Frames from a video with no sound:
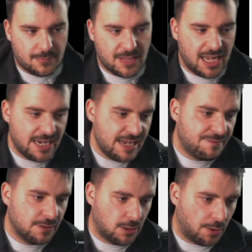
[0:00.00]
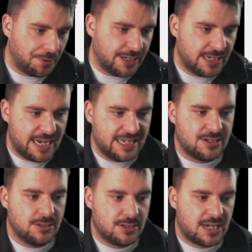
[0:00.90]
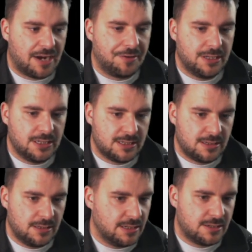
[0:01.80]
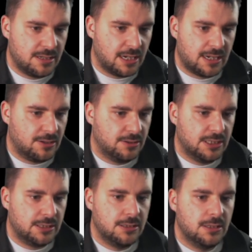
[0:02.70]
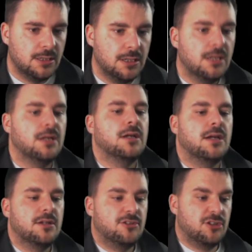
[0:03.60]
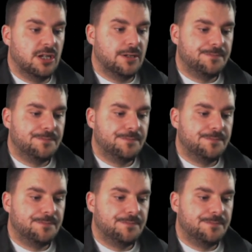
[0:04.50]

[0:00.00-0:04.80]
And even Lorien isn't carrying this deck, I don't think. So yeah.